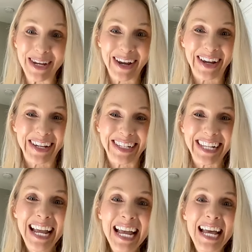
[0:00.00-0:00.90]

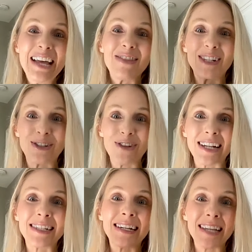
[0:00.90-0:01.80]
because the
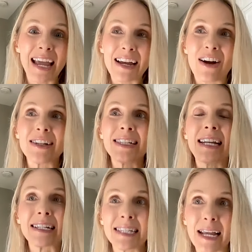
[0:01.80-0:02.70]
stress and chaos
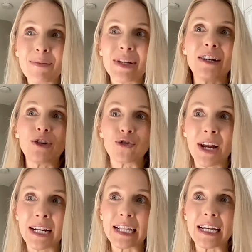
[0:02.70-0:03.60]
and excitement and
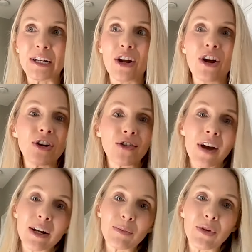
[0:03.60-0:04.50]
adrenaline are
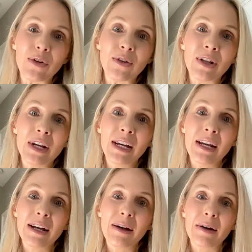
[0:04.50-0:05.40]
incredible,
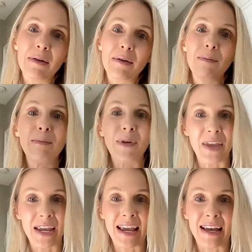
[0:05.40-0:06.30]
but
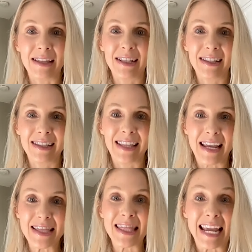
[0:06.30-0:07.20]
they can't
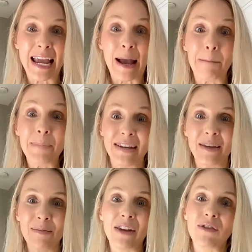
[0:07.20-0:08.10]
they they can't be
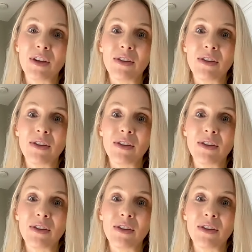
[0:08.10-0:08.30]
the main